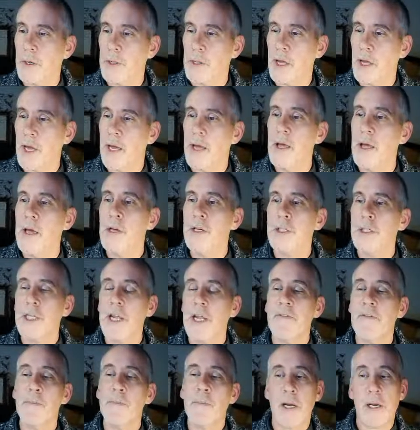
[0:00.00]
work there.
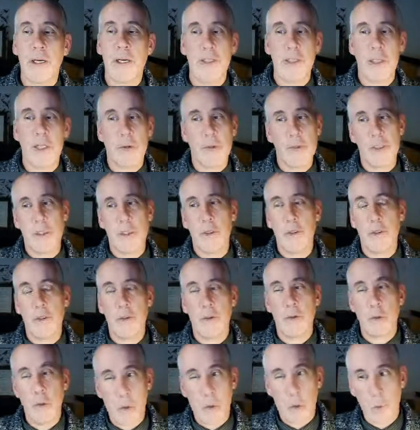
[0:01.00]
Stephen Barstow is in
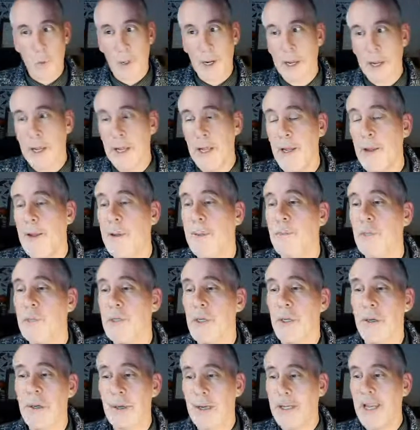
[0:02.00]
Norway,
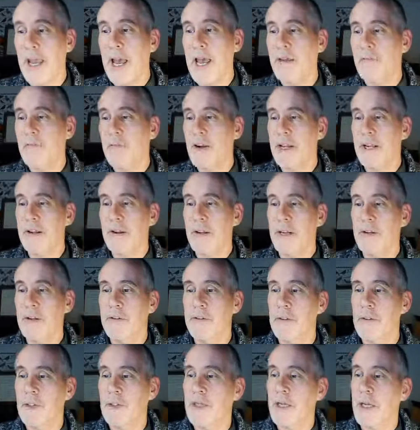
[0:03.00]
so again, really kind of
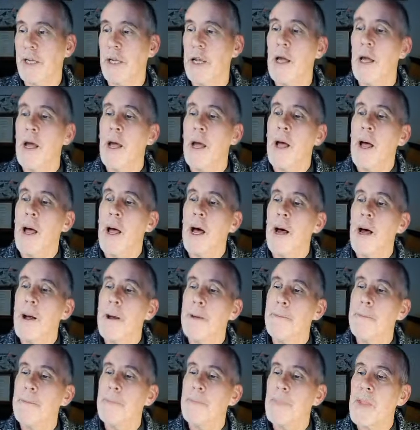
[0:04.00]
interesting.
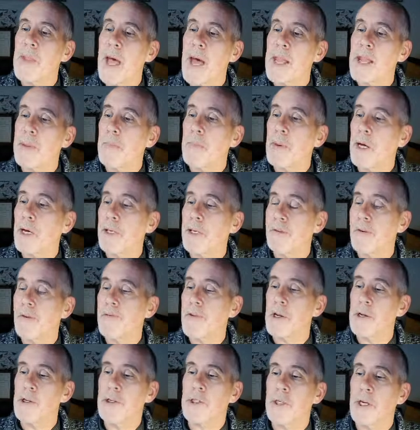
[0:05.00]
Um, and then Plants for
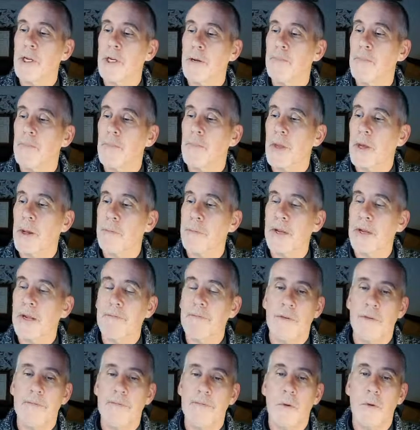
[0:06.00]
Future, uh,
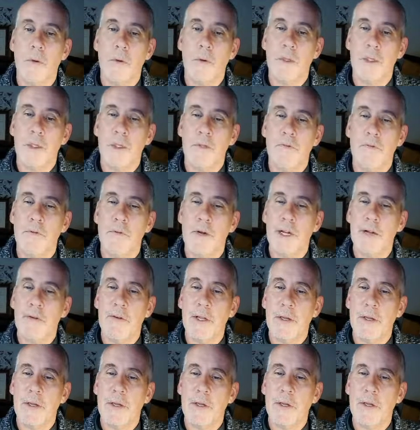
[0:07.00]
pfaf.org, is really
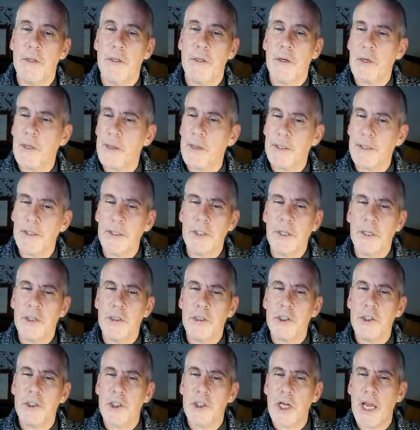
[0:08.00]
really good. Hold on, I'm just going
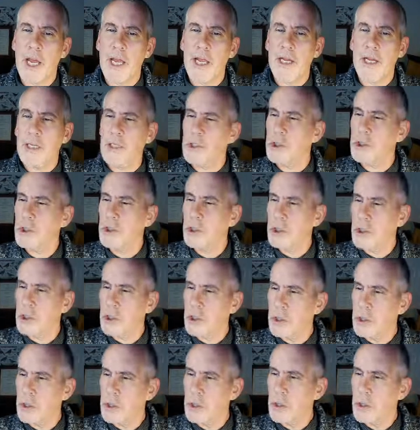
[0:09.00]
to change